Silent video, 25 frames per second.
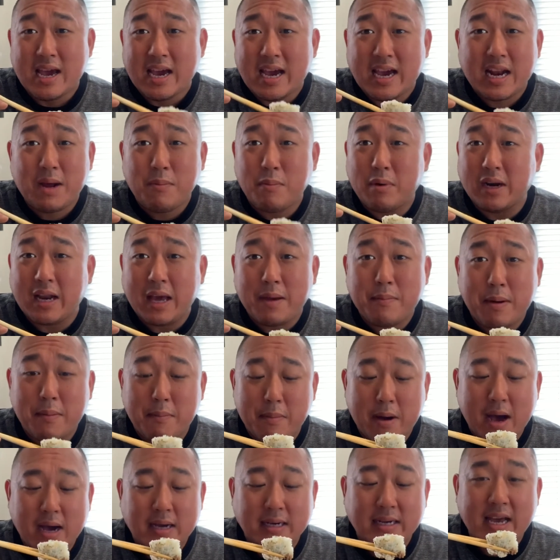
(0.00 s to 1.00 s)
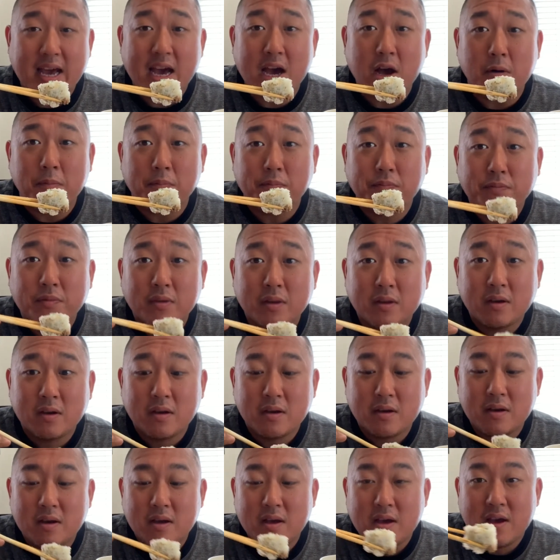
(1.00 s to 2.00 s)
And I'm gonna lay my behind down.
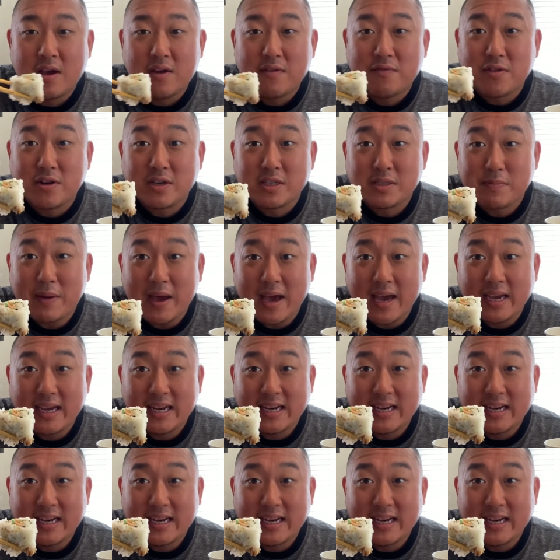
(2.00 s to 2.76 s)
First bite.